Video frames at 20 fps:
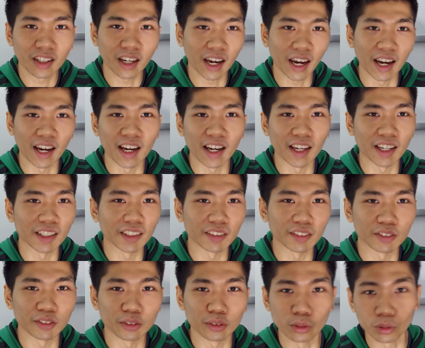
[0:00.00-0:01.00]

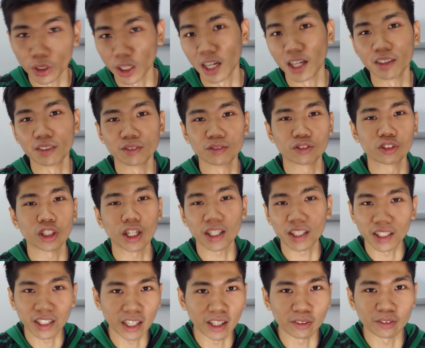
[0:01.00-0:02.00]
and you can
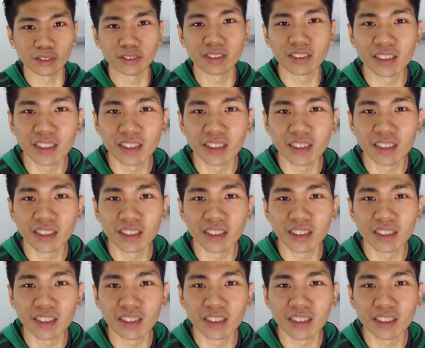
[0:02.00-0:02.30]
check it out.